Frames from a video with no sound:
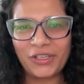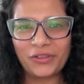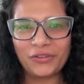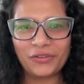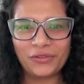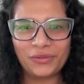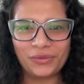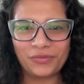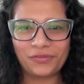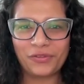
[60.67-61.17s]

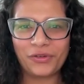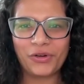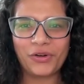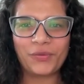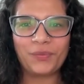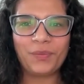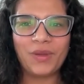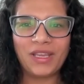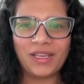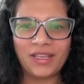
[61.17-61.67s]
you
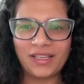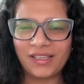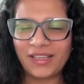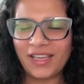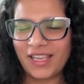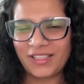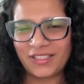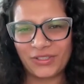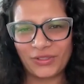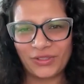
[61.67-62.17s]
for being a
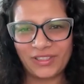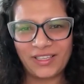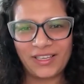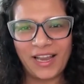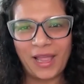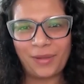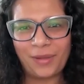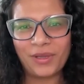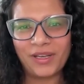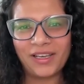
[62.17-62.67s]
guest on the
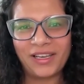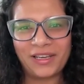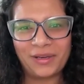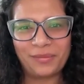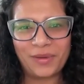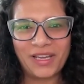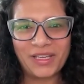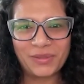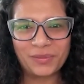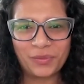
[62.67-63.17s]
Lab and
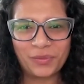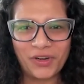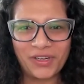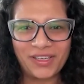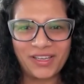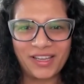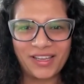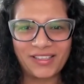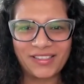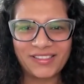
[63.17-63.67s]
Lullabies
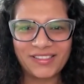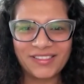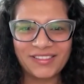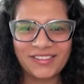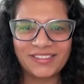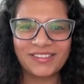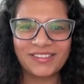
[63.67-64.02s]
podcast.